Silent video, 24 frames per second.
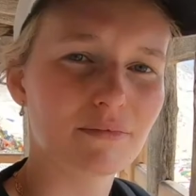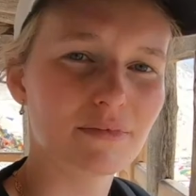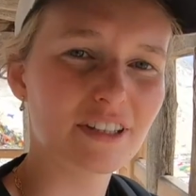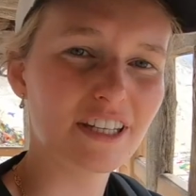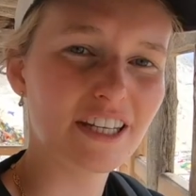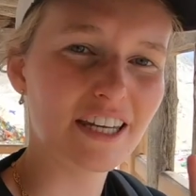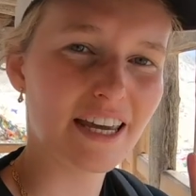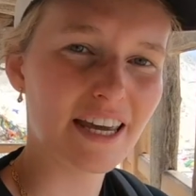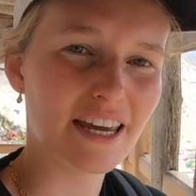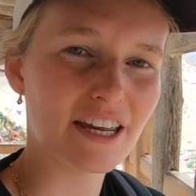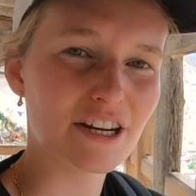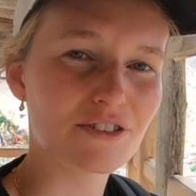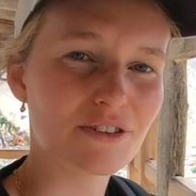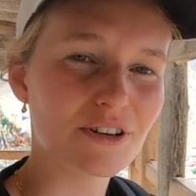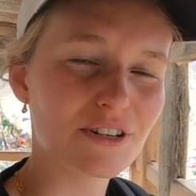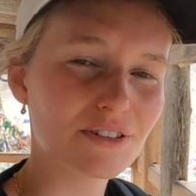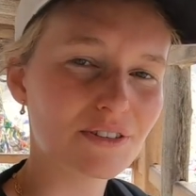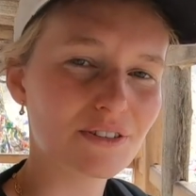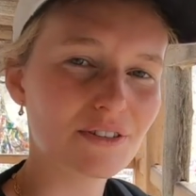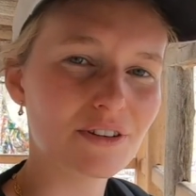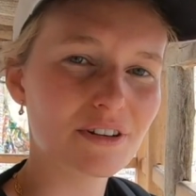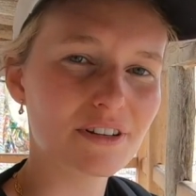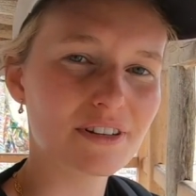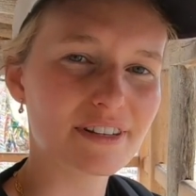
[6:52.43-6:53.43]
The
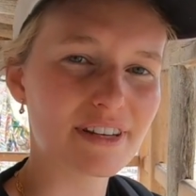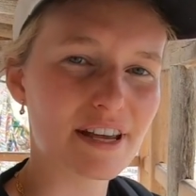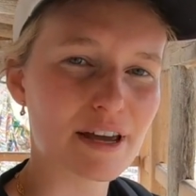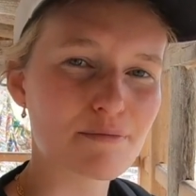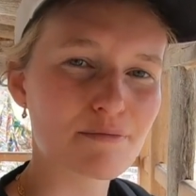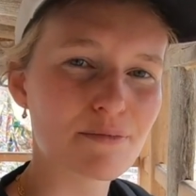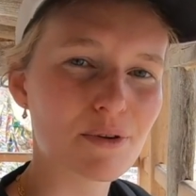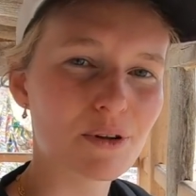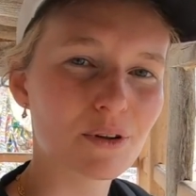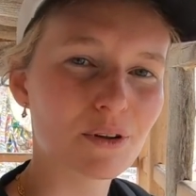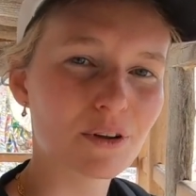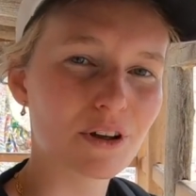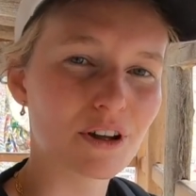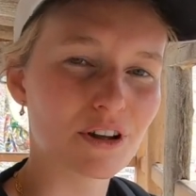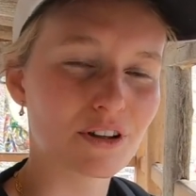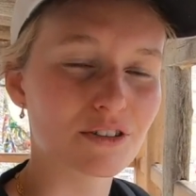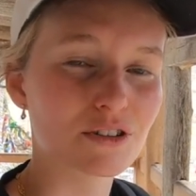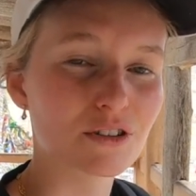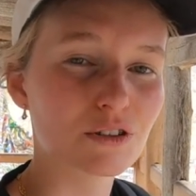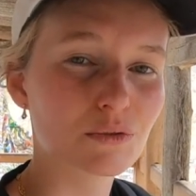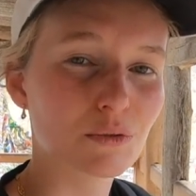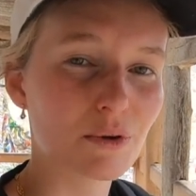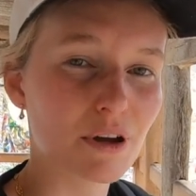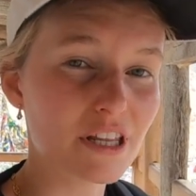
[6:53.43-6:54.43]
entrance to the temple costs
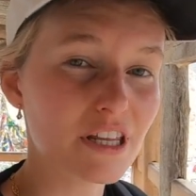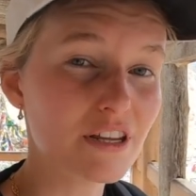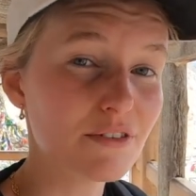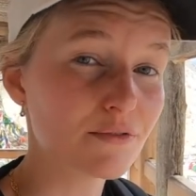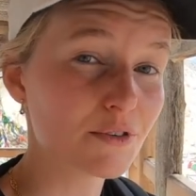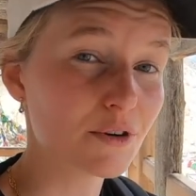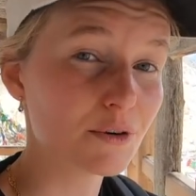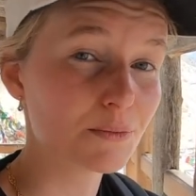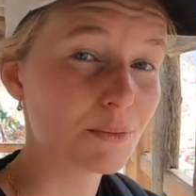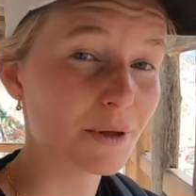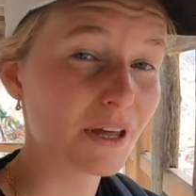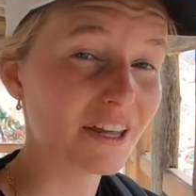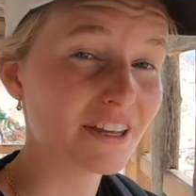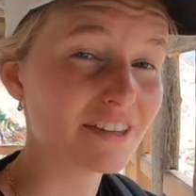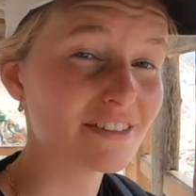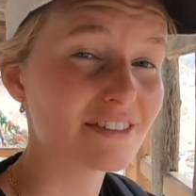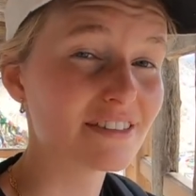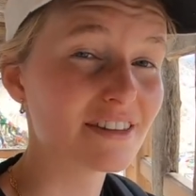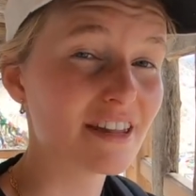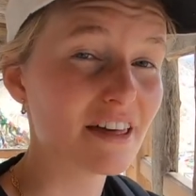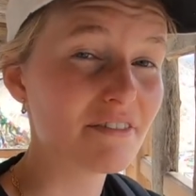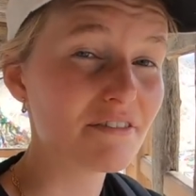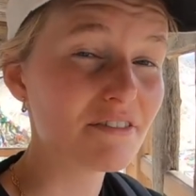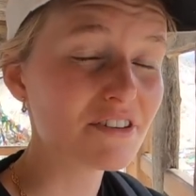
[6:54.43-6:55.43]
twenty rupees,
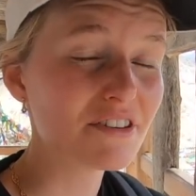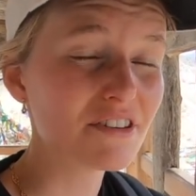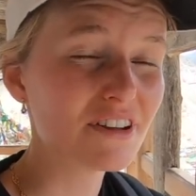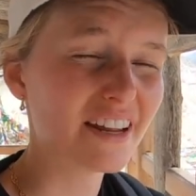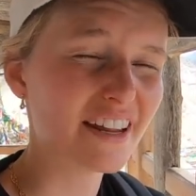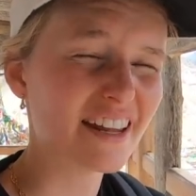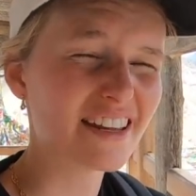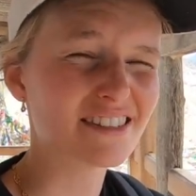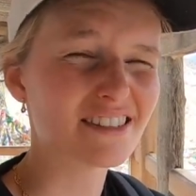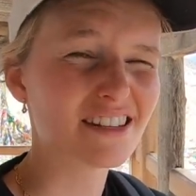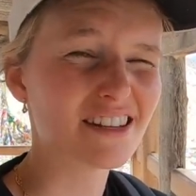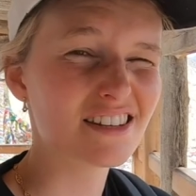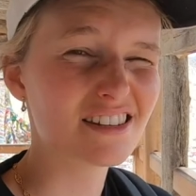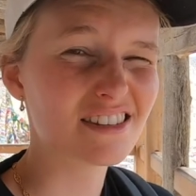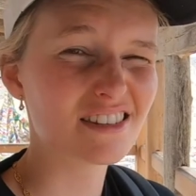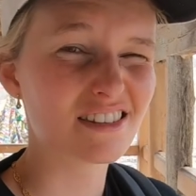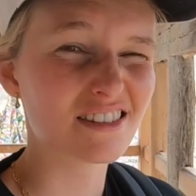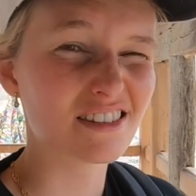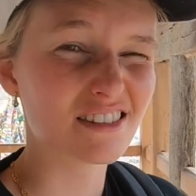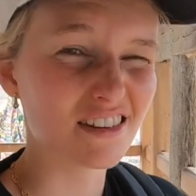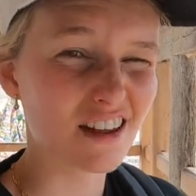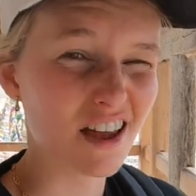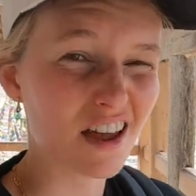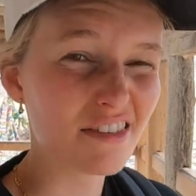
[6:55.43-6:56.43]
nevertheless,
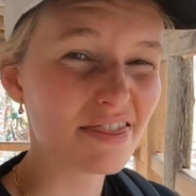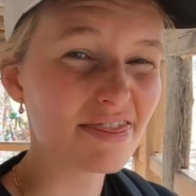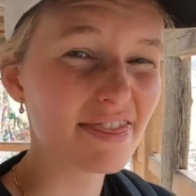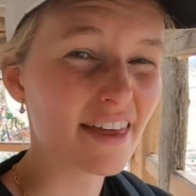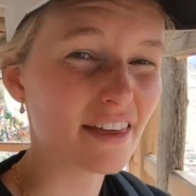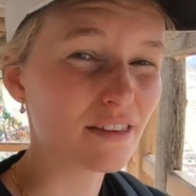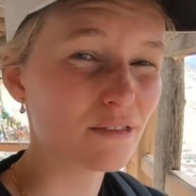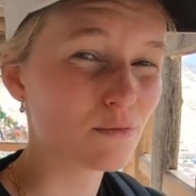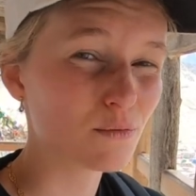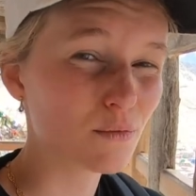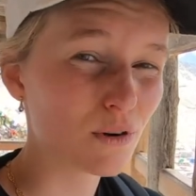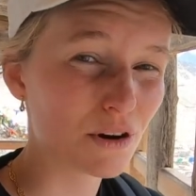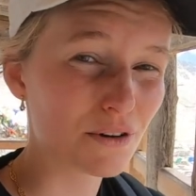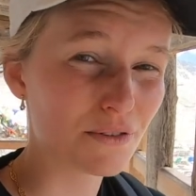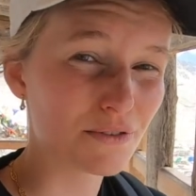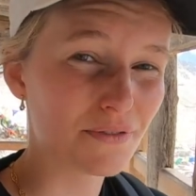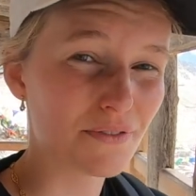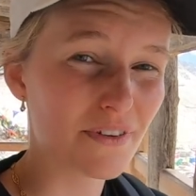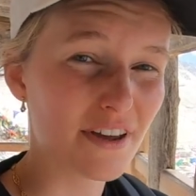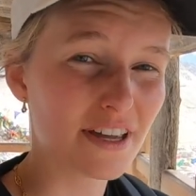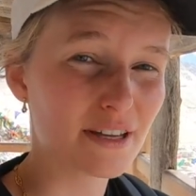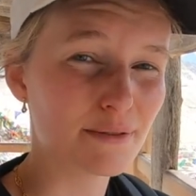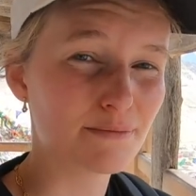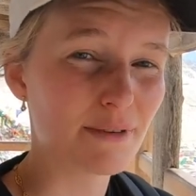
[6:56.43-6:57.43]
not that
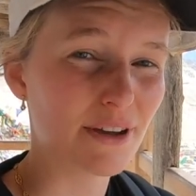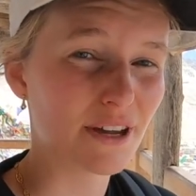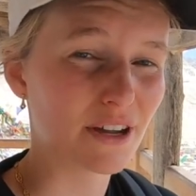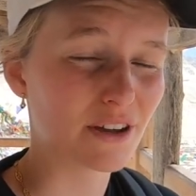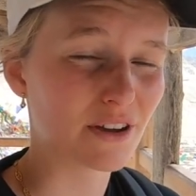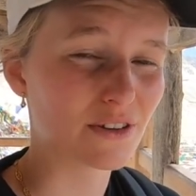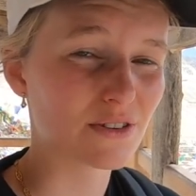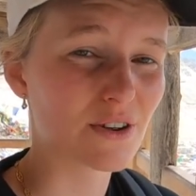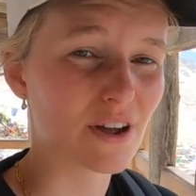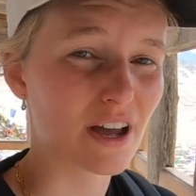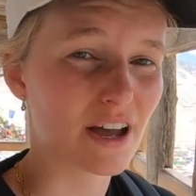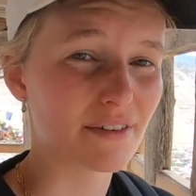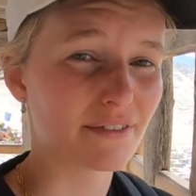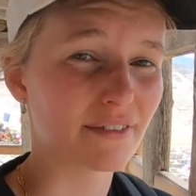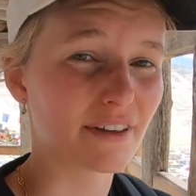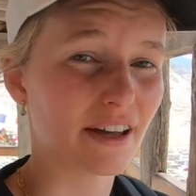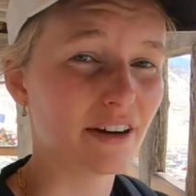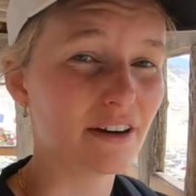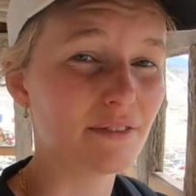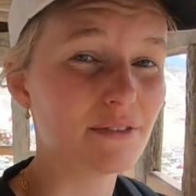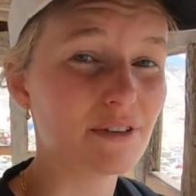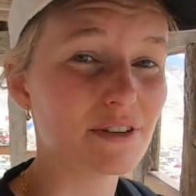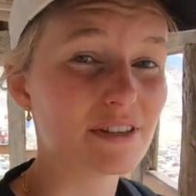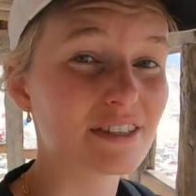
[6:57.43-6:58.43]
worth it because you have
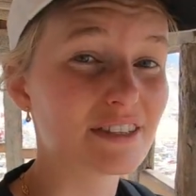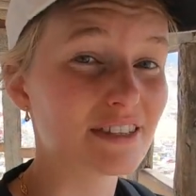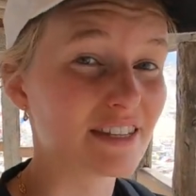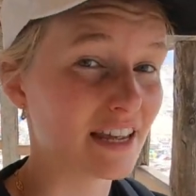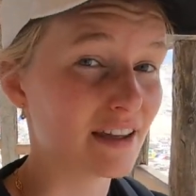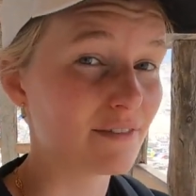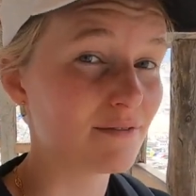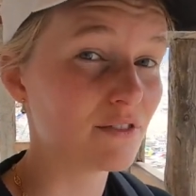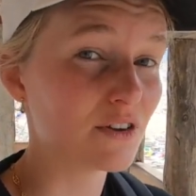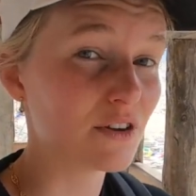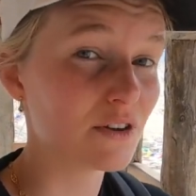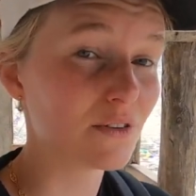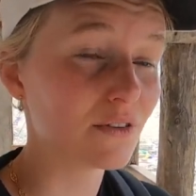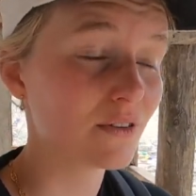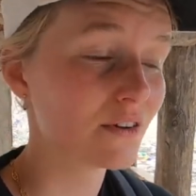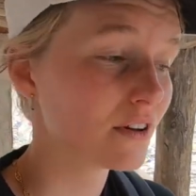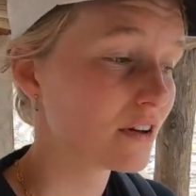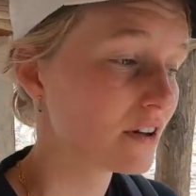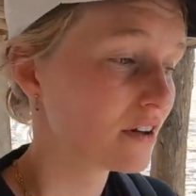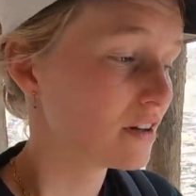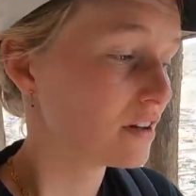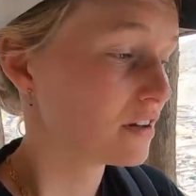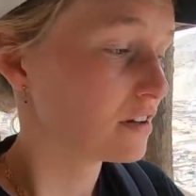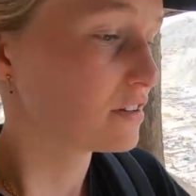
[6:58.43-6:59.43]
kind of the same view
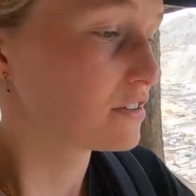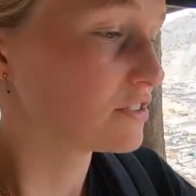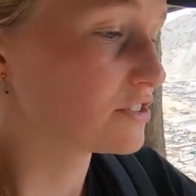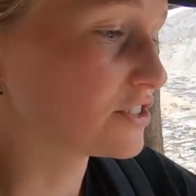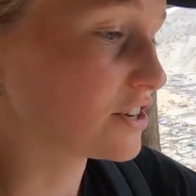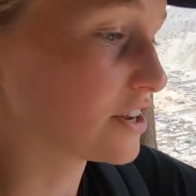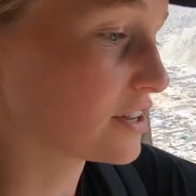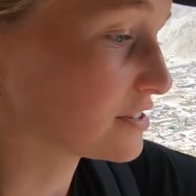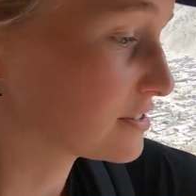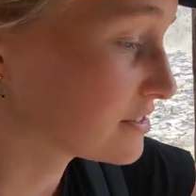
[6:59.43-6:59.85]
just